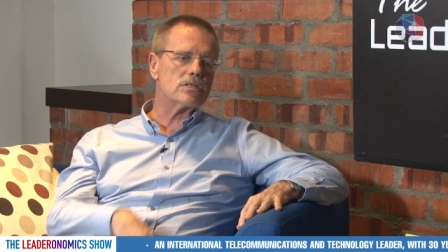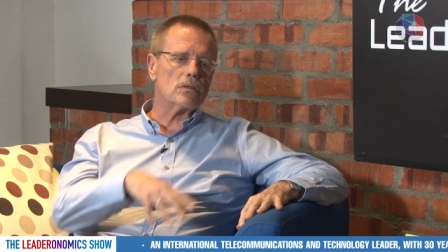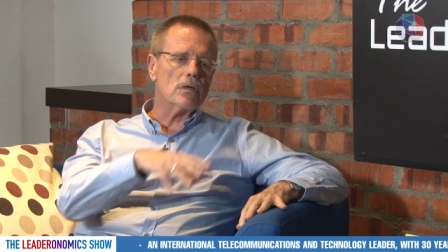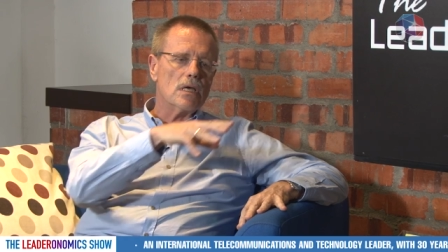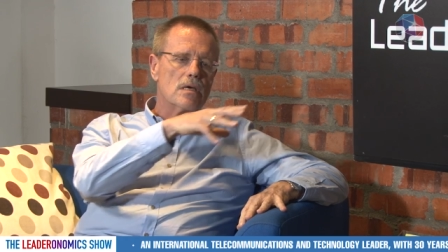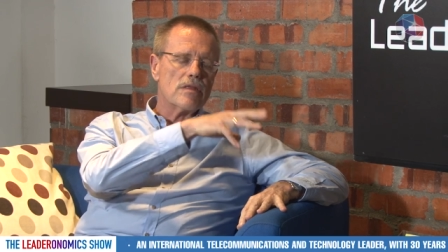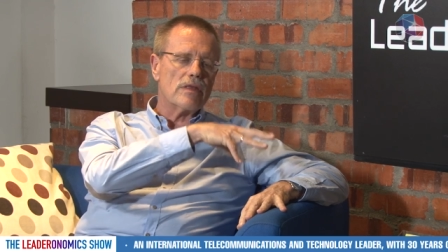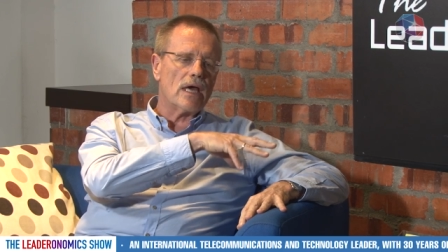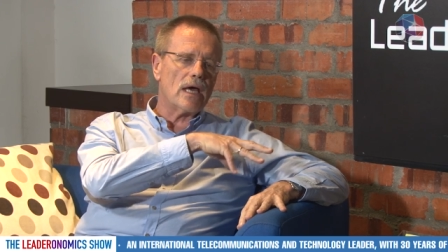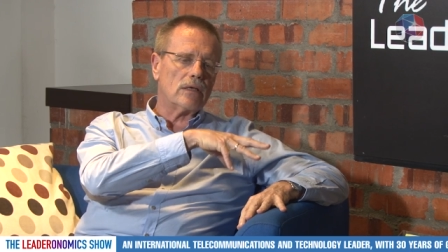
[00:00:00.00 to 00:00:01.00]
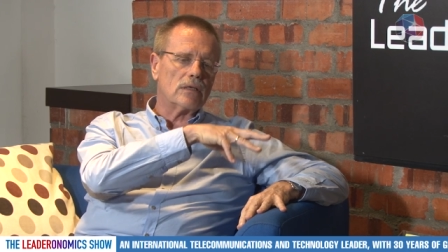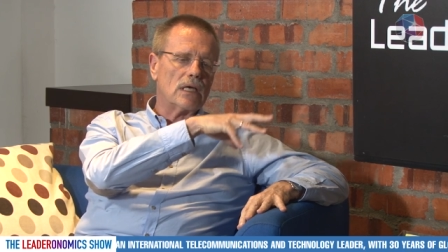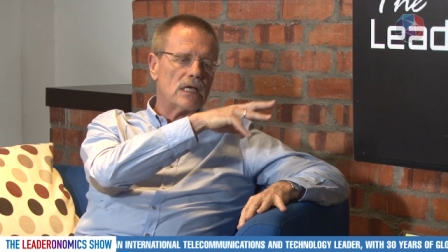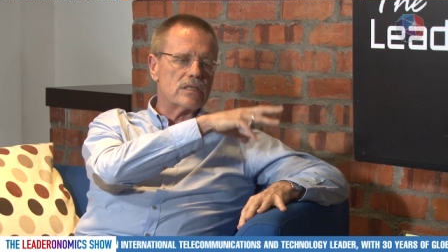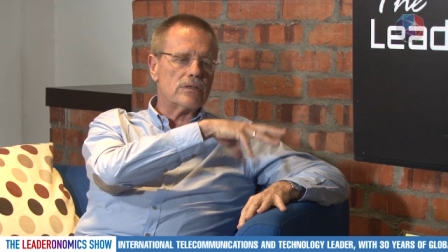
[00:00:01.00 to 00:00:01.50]
So they had a
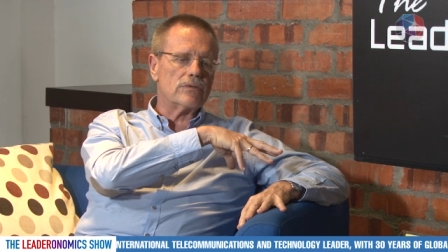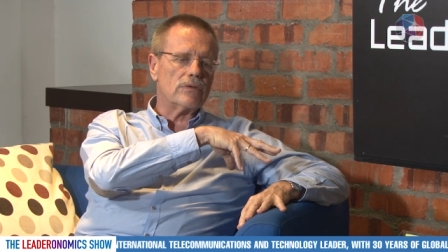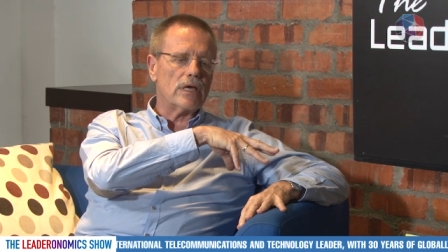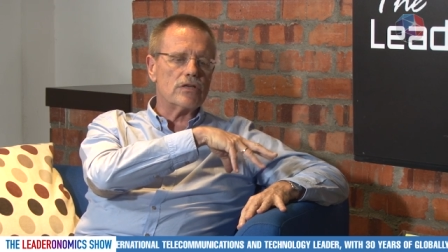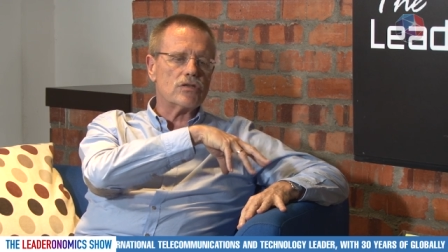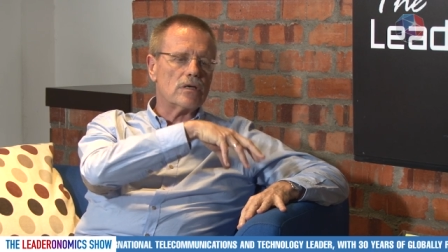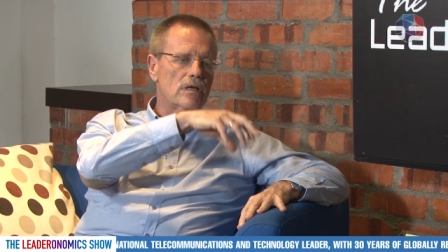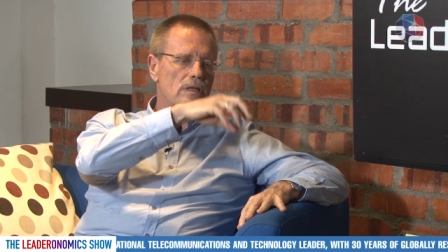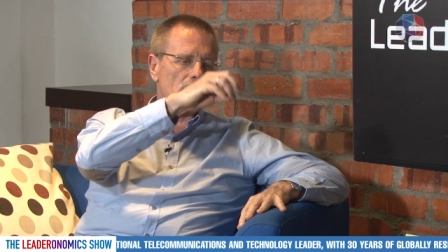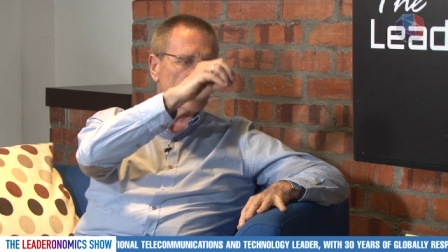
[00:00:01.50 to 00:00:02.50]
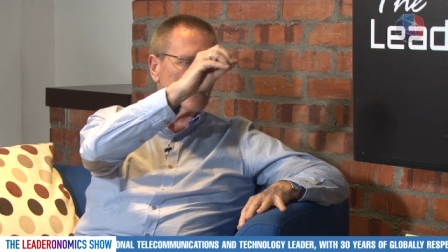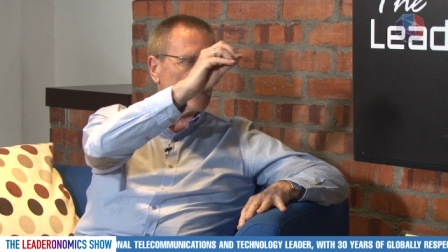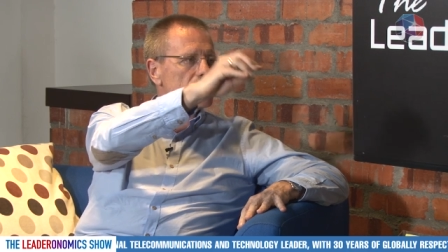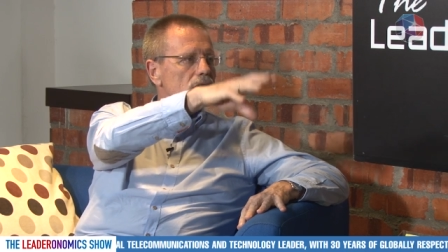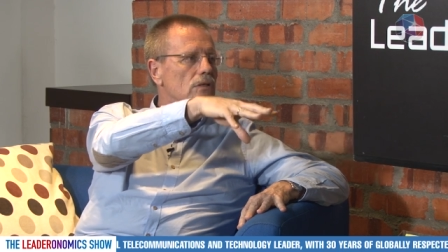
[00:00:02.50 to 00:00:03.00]
cluster Asia, they had a
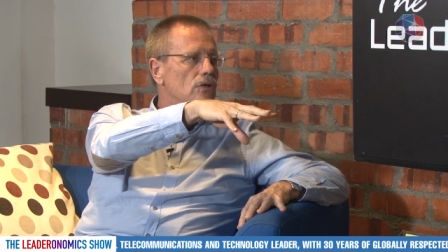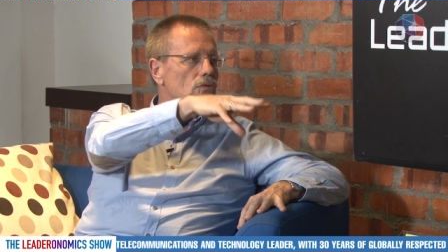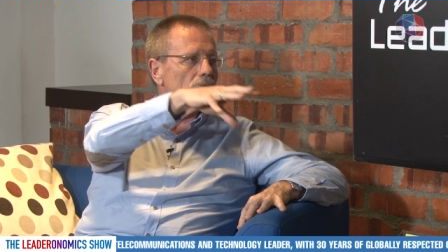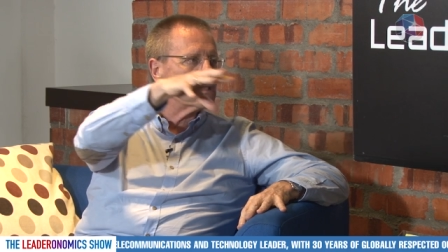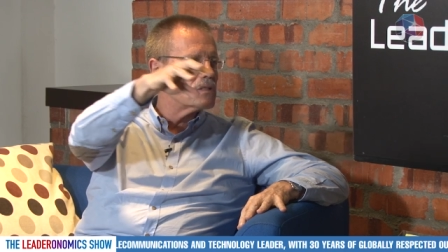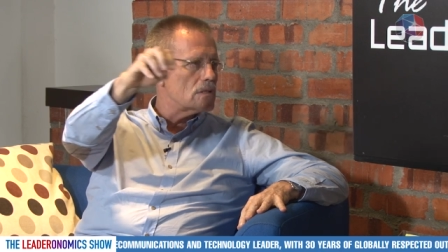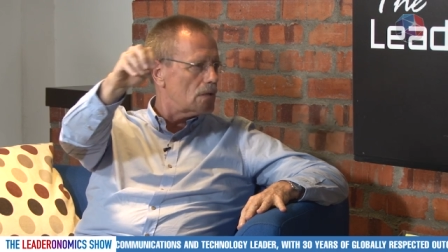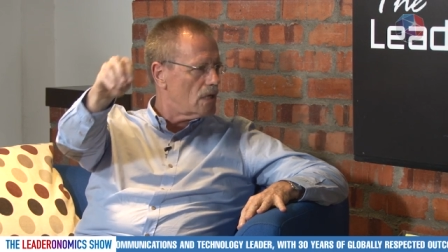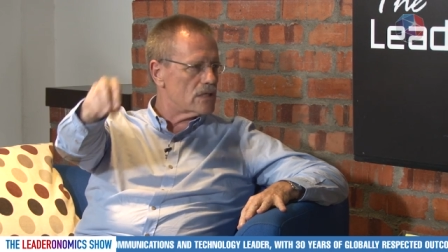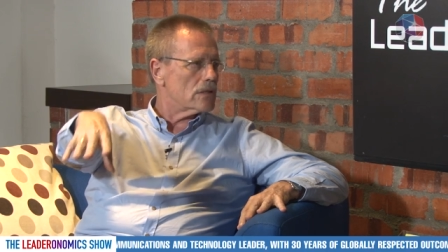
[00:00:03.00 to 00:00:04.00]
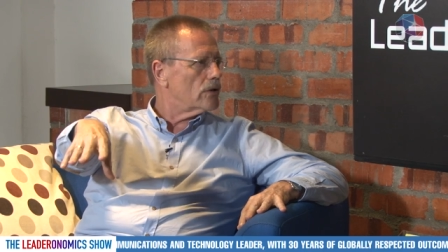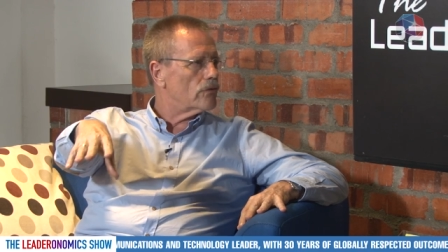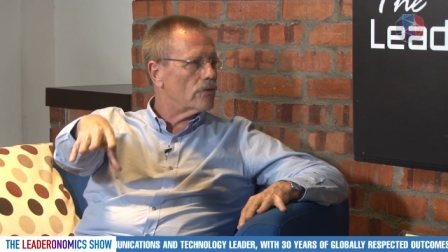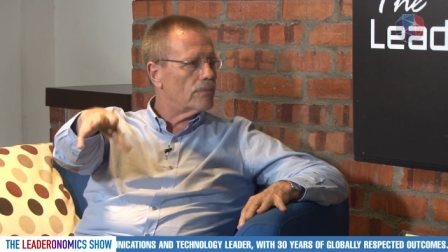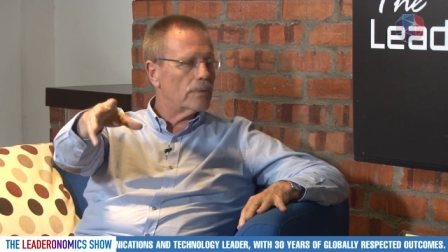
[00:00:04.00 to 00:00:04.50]
cluster US, a cluster
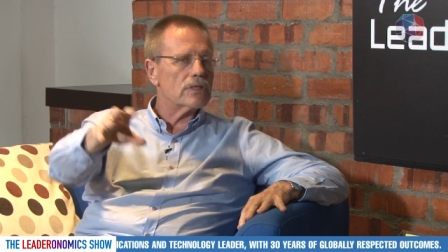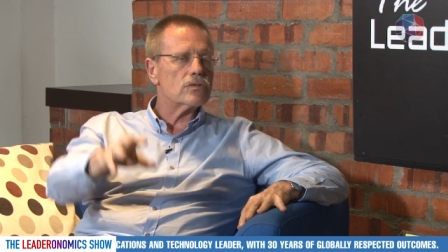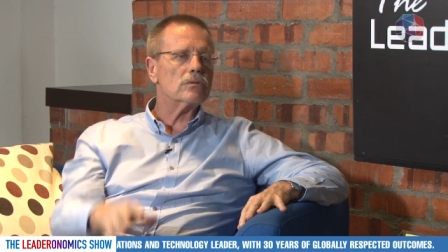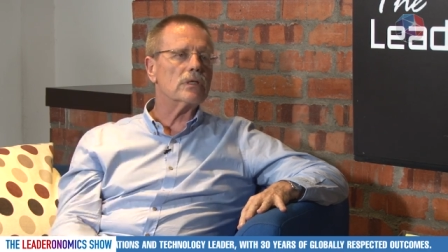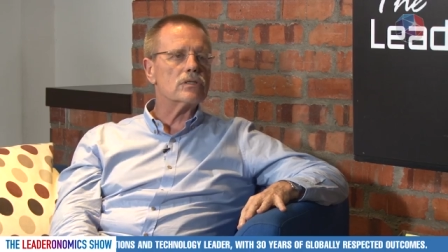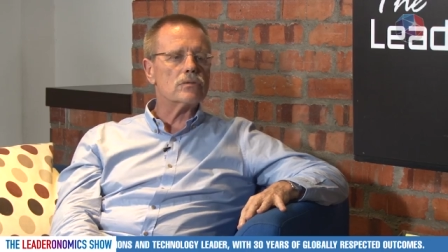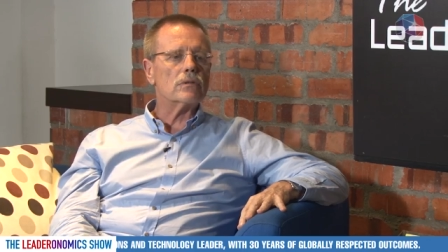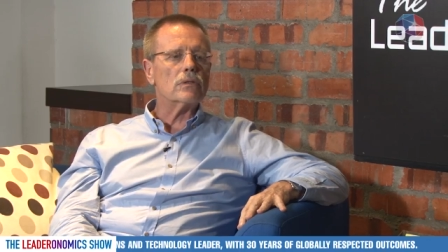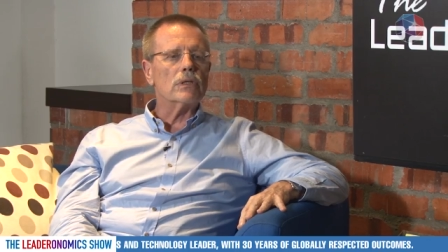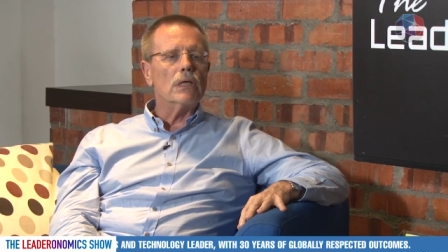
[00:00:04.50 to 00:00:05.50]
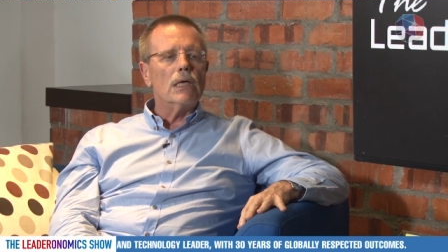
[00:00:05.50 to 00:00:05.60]
Europe, and so on and so on.